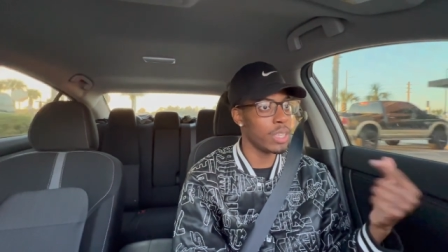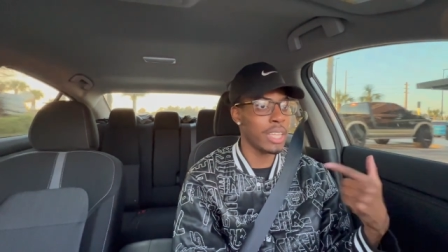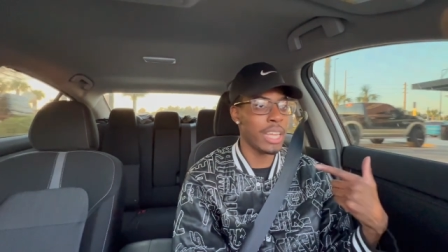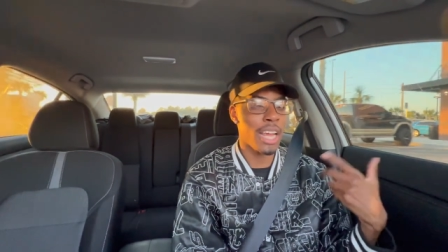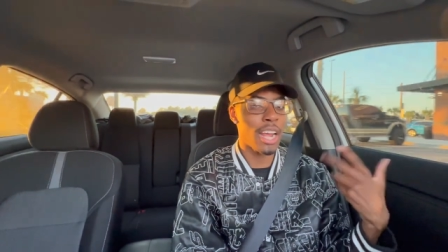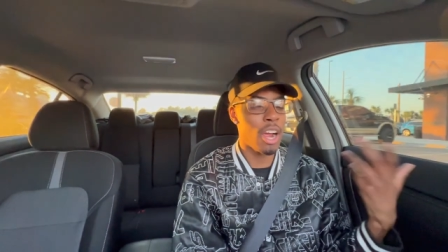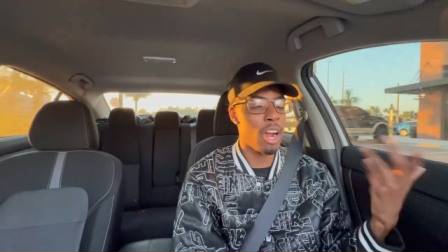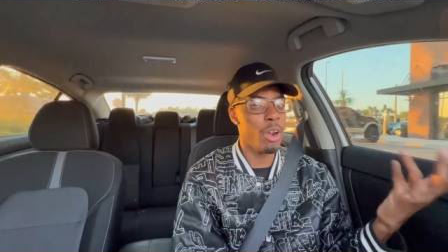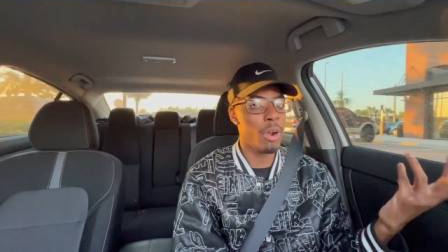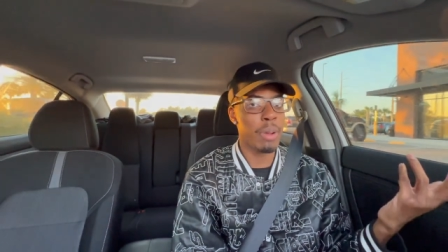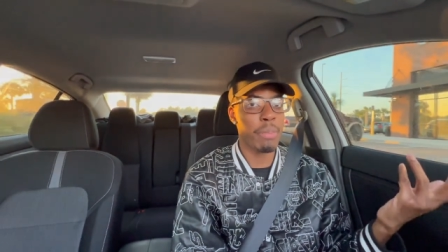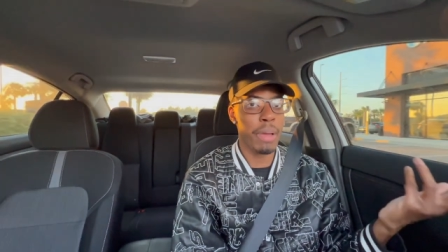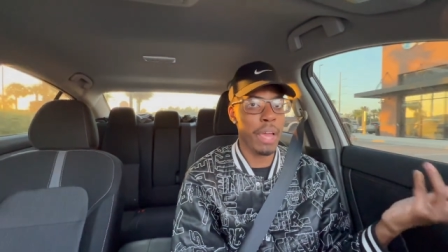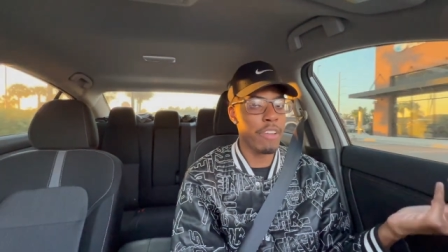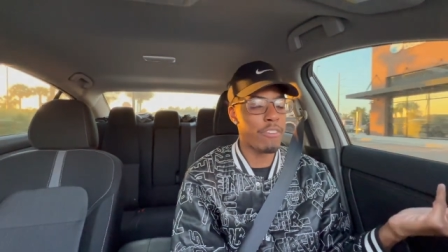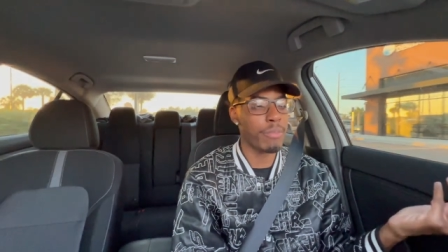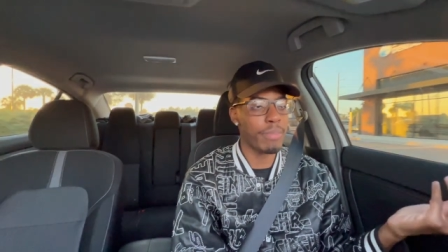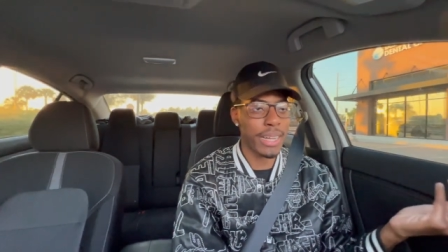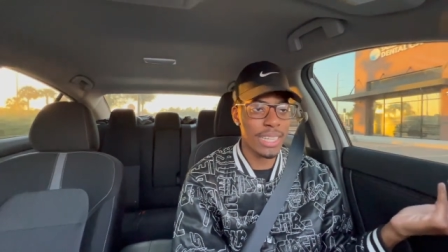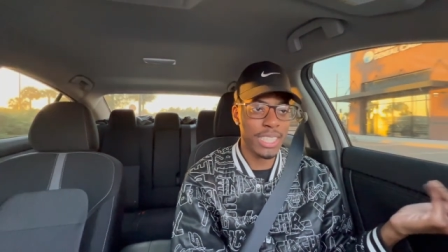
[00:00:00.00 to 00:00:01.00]
Like I already paid
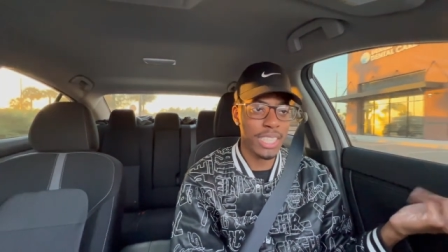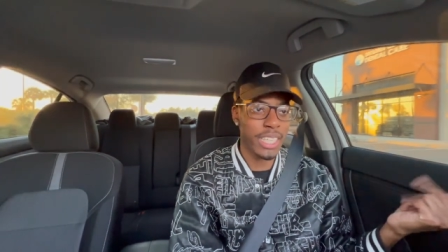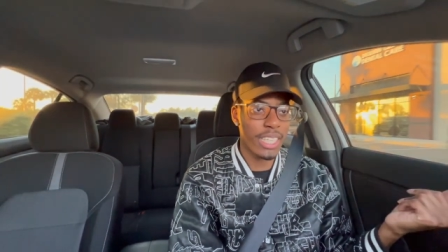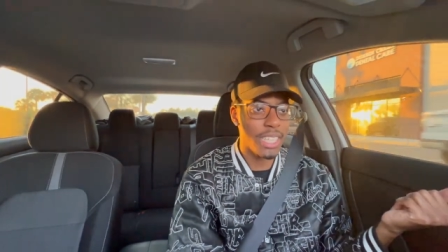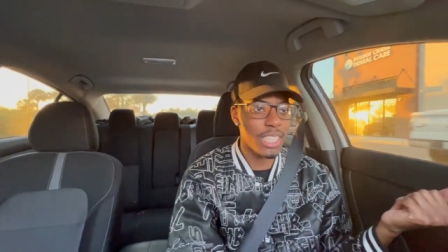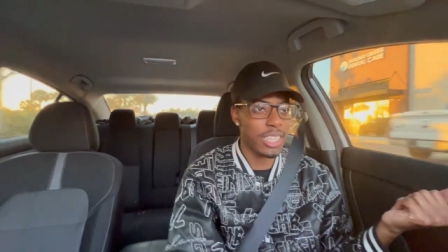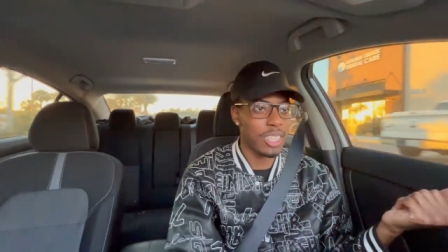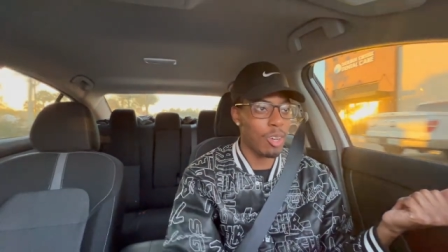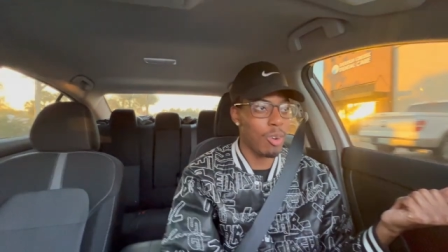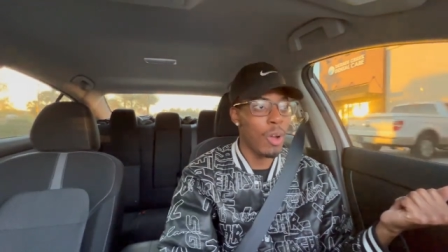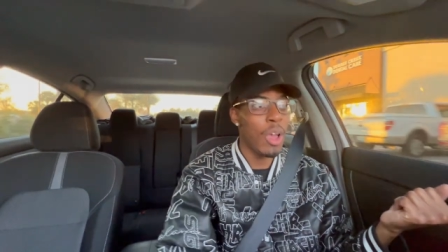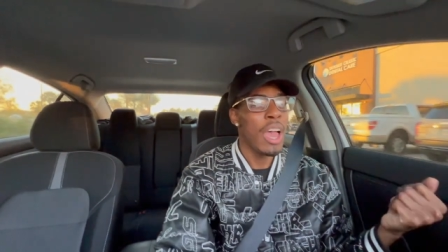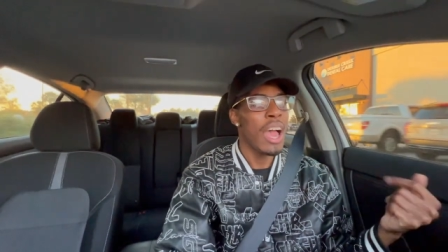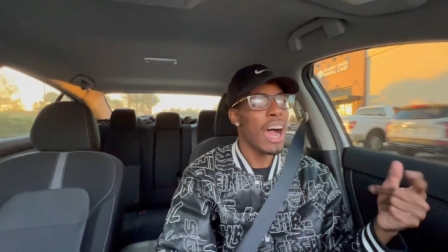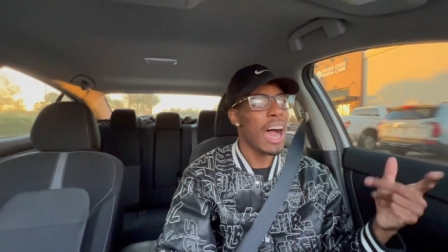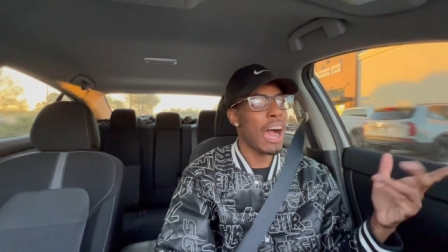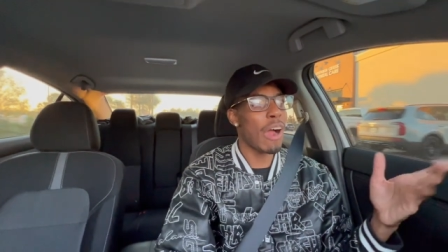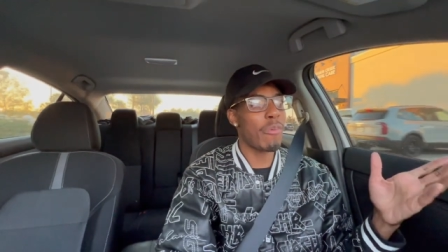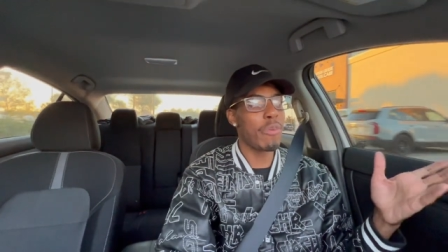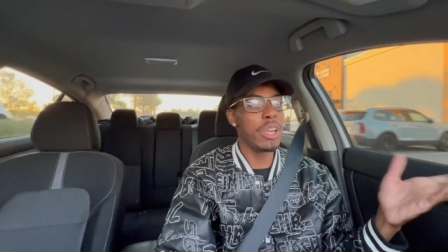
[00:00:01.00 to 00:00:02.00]
for my ticket, so
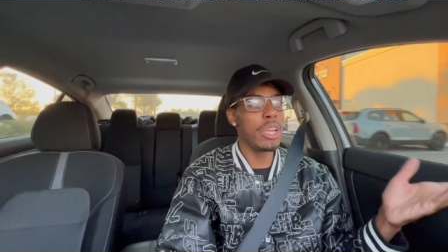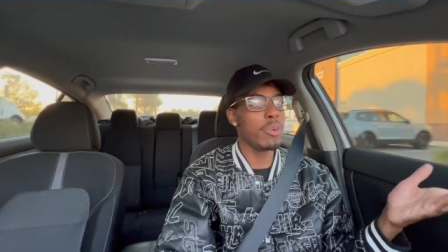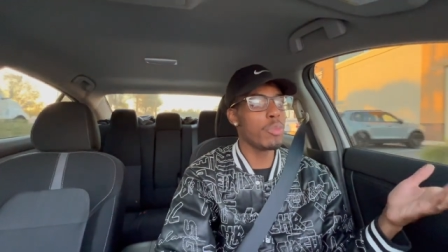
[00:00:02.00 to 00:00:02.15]
I really